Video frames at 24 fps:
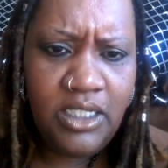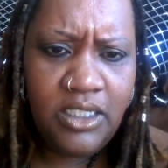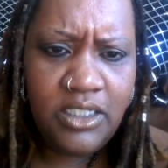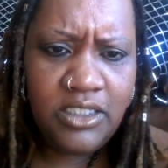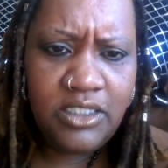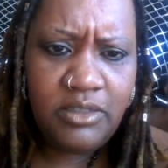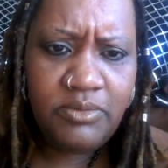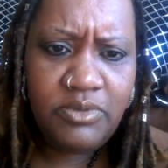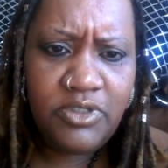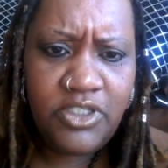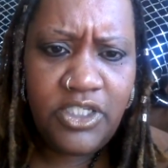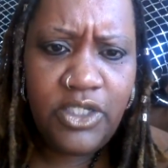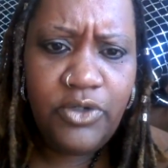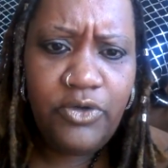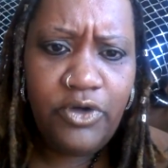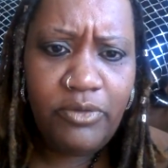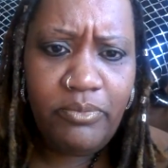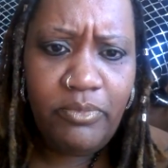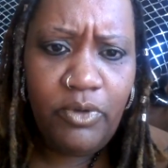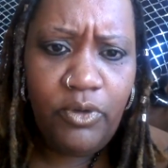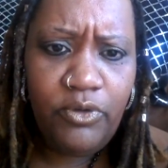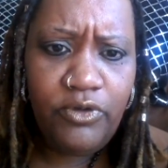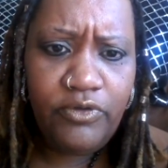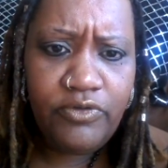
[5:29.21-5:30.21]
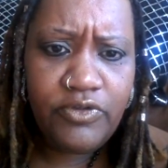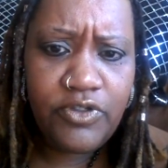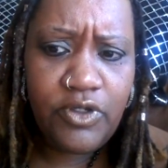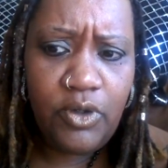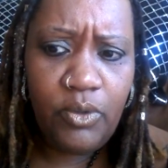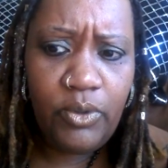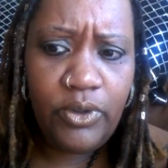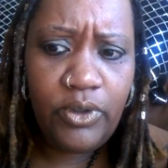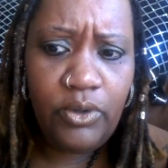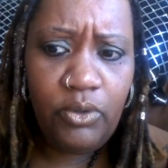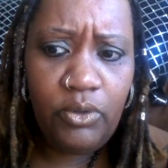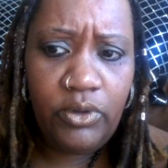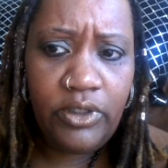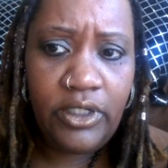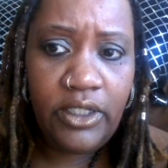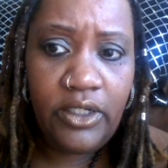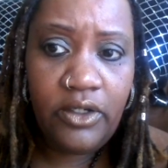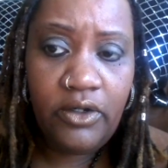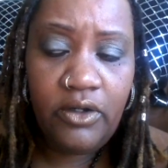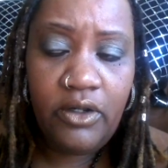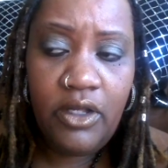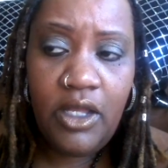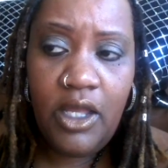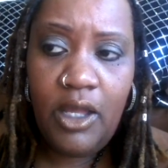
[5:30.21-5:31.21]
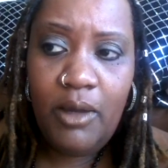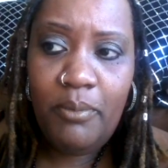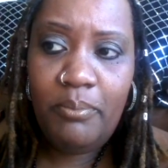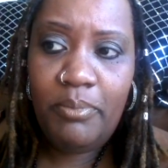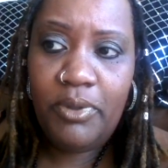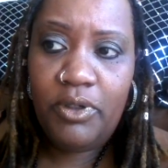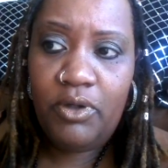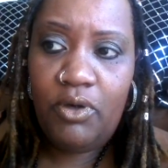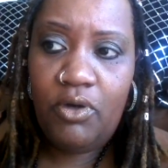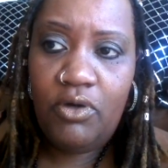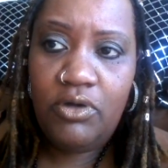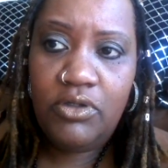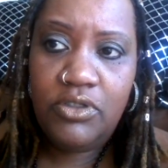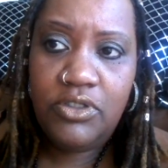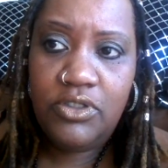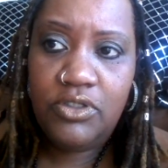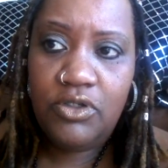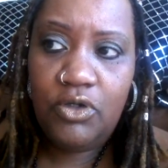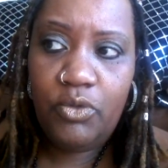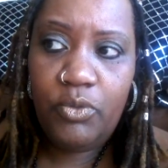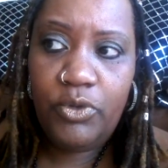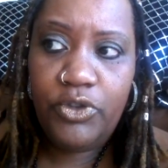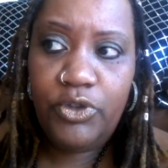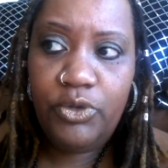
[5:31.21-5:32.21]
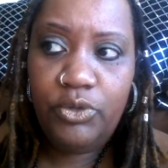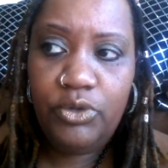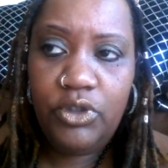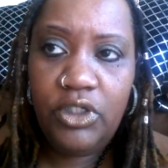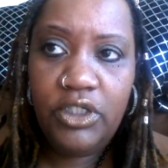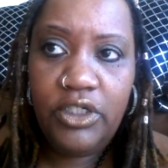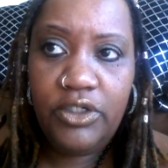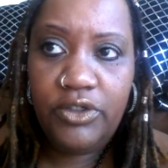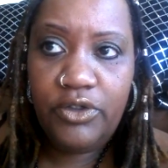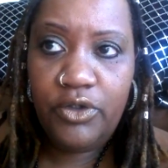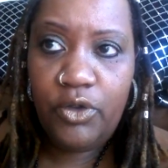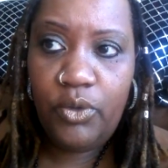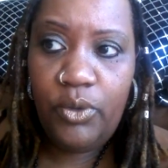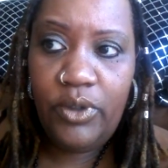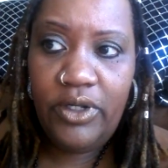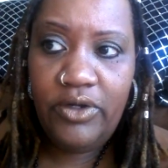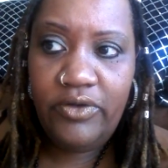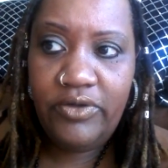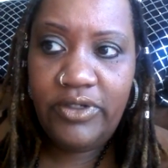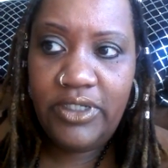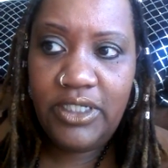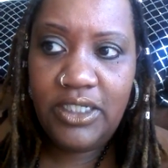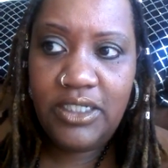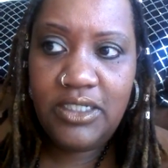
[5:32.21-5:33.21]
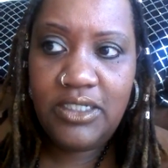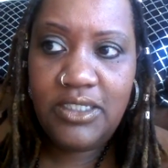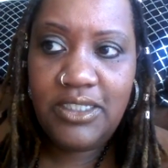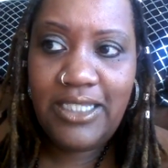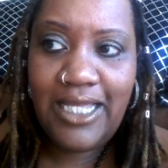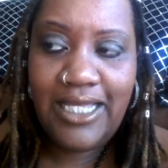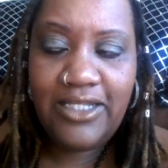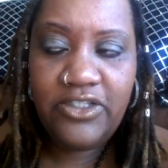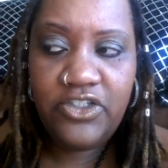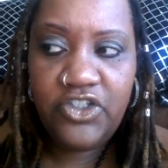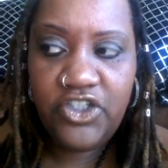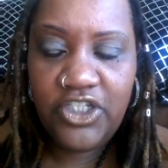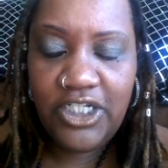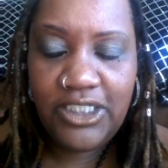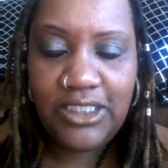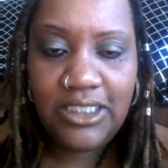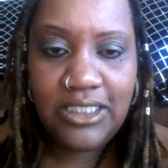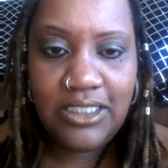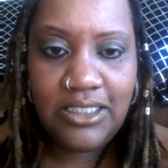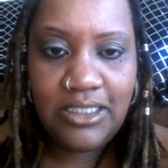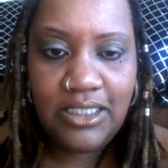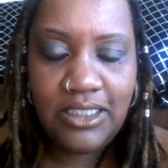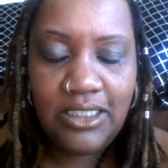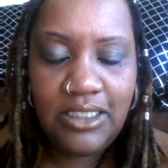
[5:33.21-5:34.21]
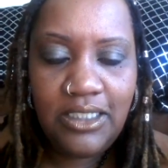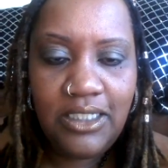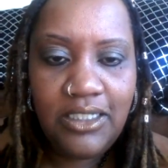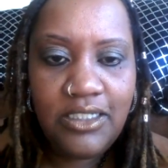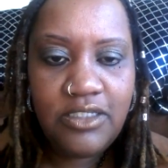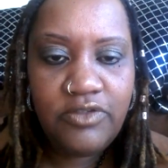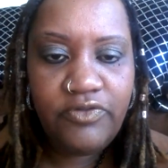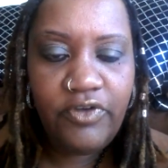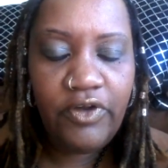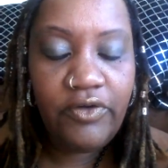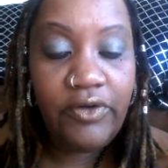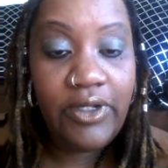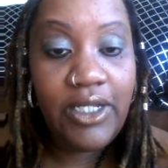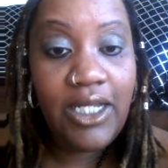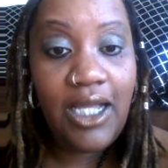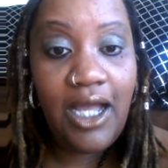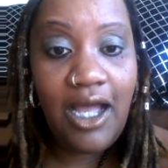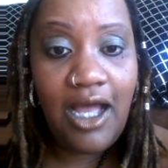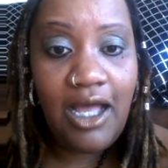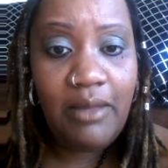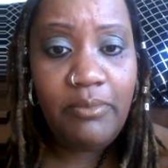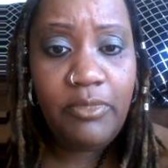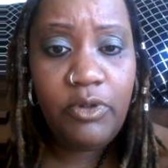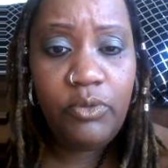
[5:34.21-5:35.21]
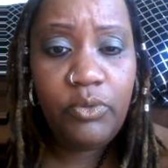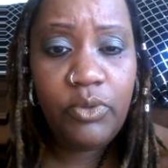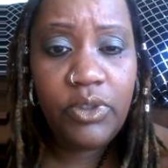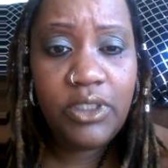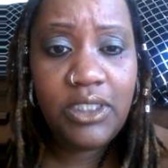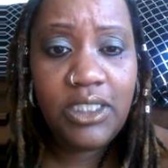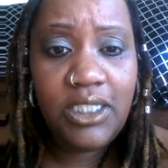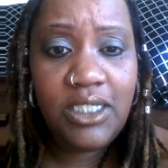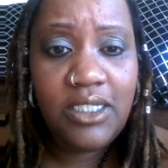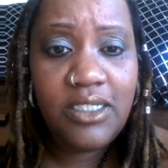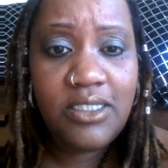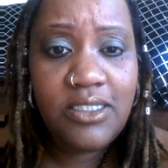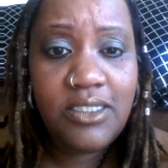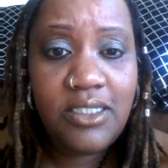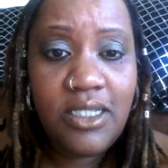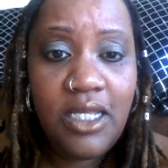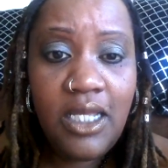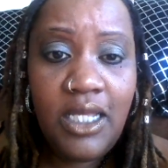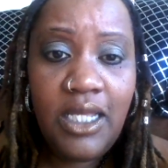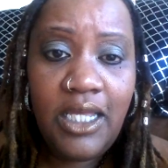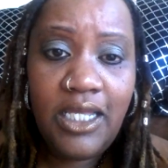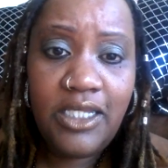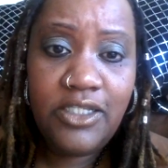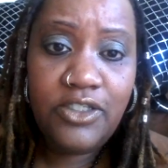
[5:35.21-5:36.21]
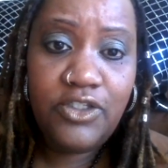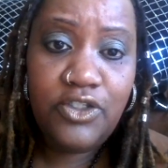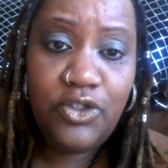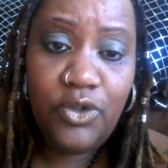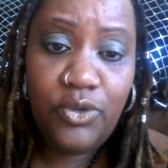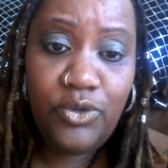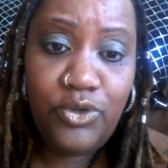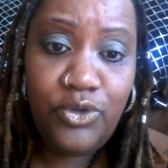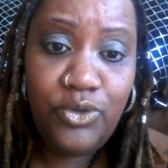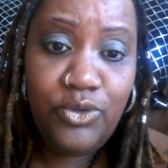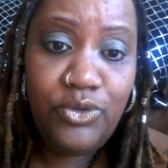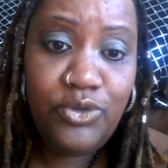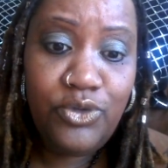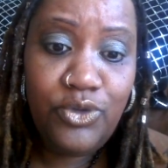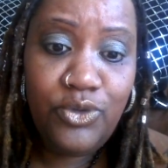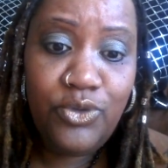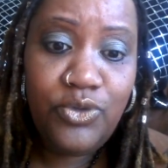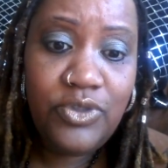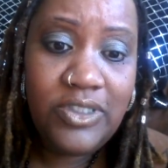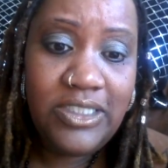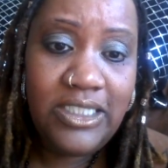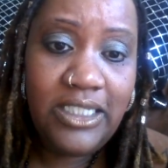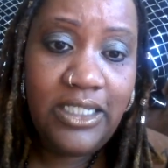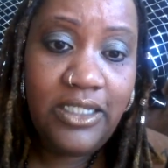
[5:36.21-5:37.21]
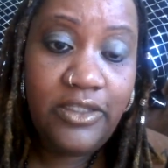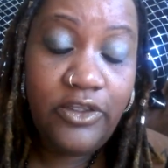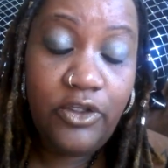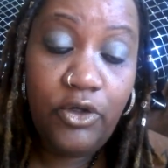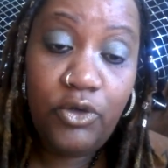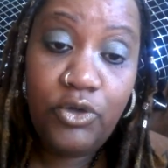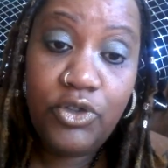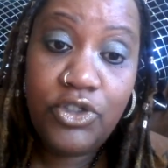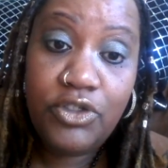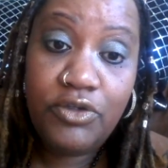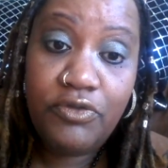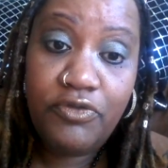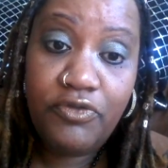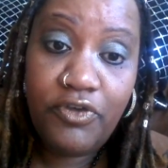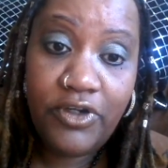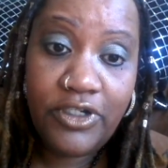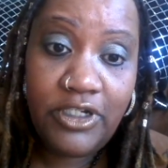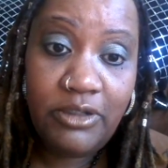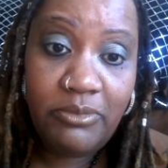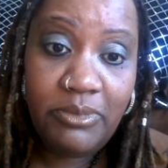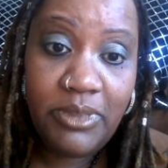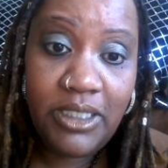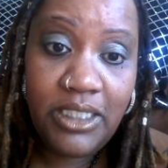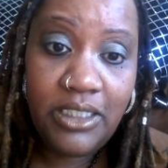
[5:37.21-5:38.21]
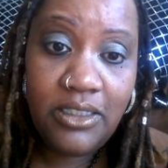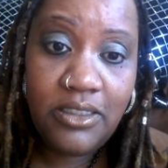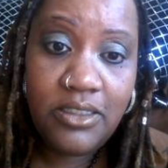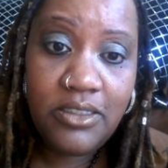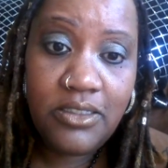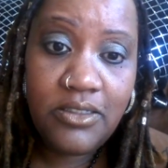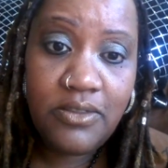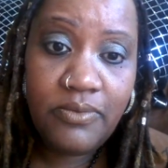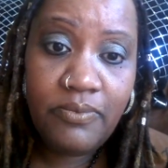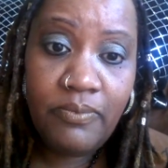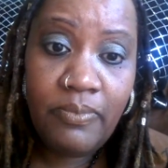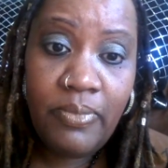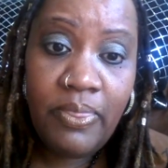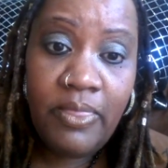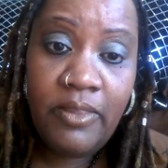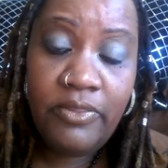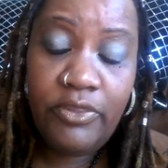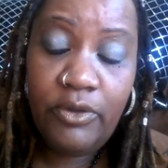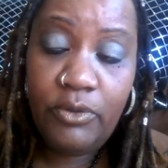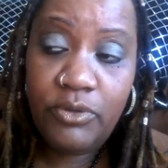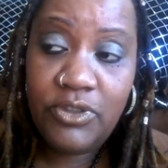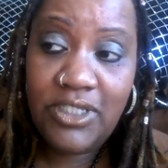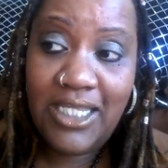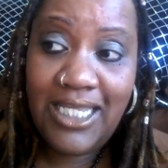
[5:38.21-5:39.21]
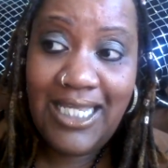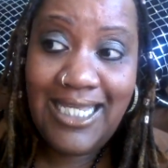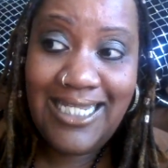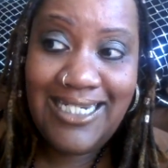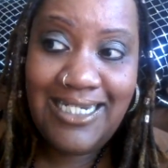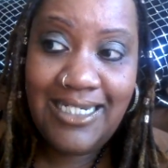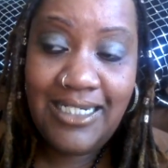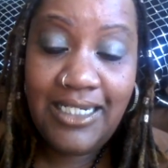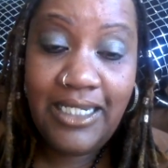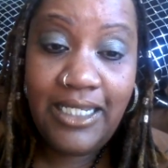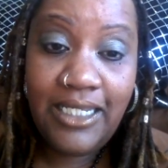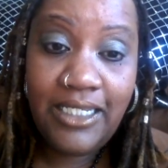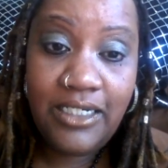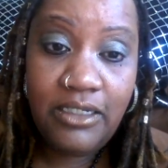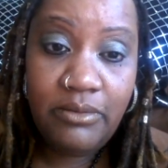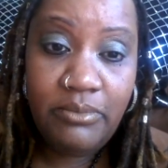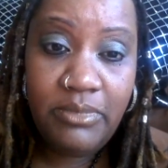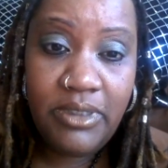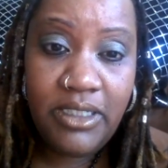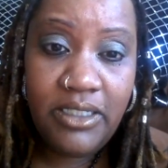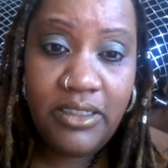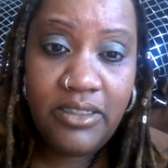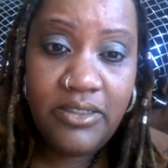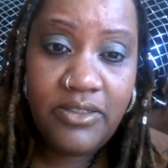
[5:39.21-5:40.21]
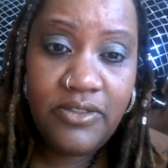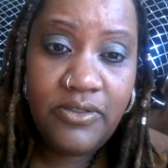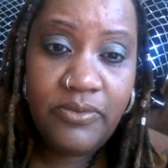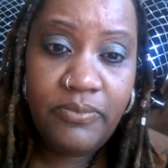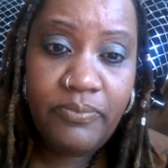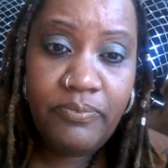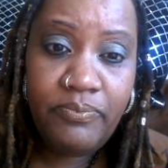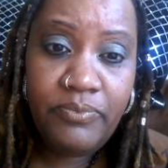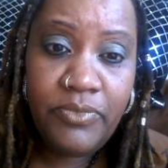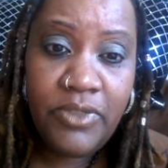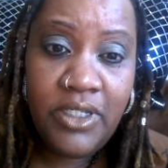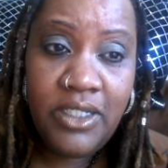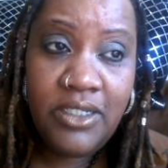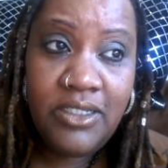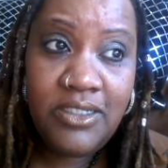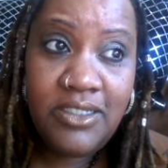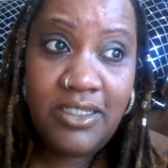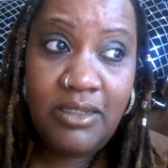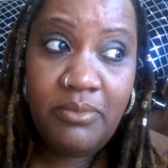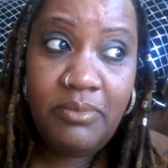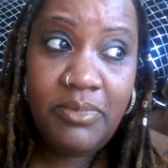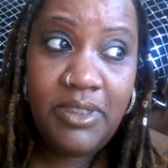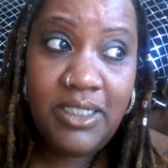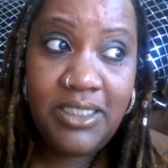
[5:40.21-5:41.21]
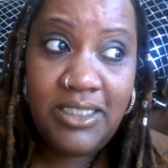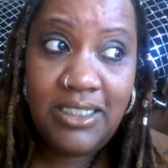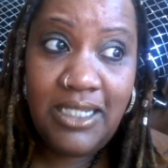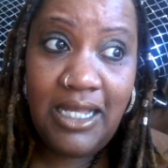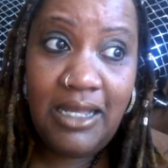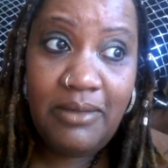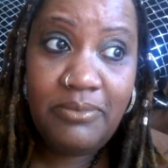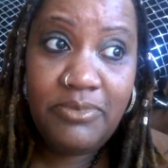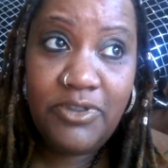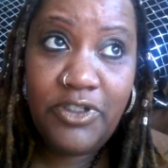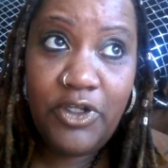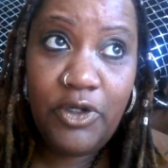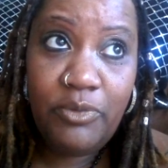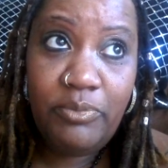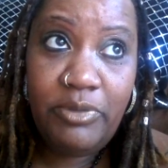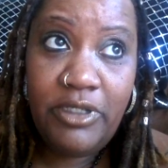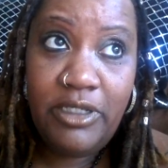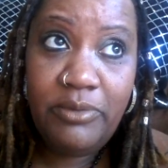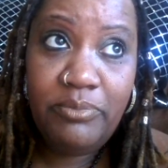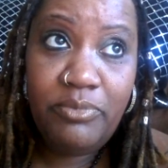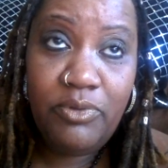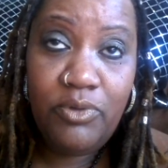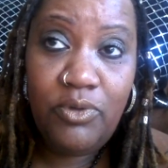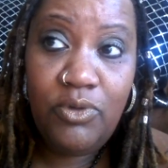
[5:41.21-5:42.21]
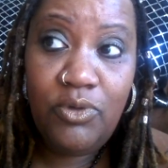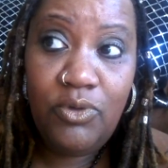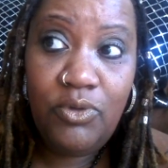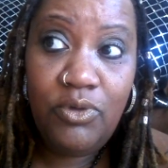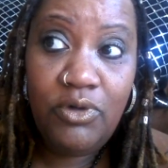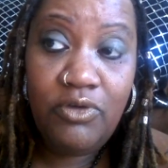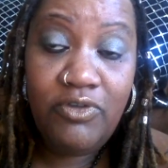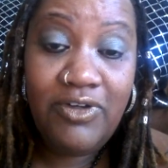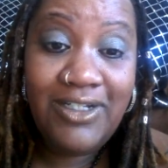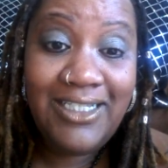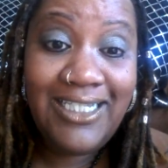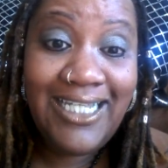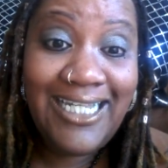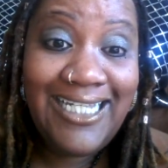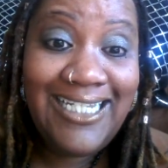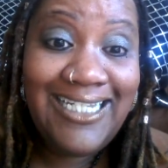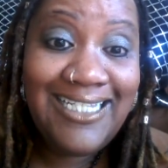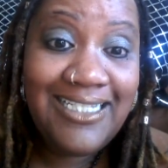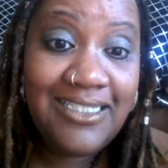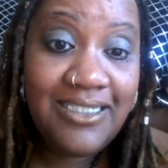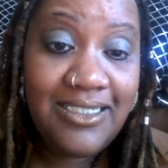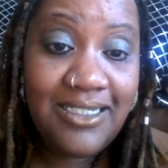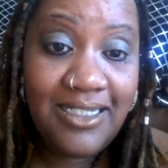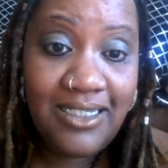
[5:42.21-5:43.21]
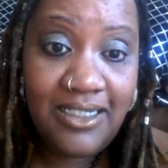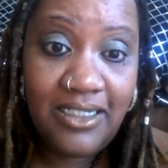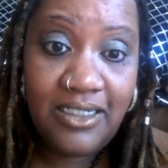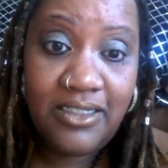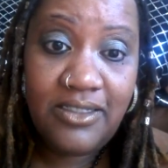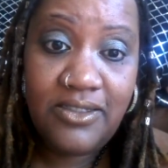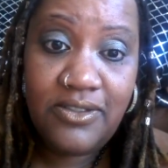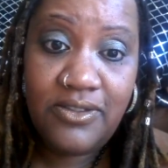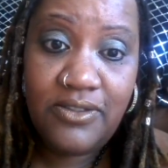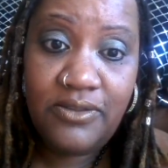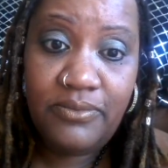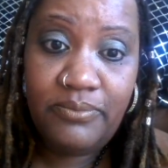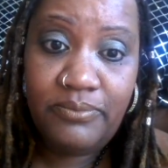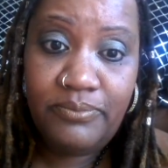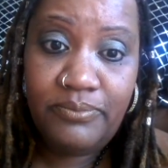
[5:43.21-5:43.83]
some secret motives going on here." But also when you look at Aquarius, that jealousy is very common with us, and so you do see those frenemies, those hidden enemies. Some of the times there are people who are related to us.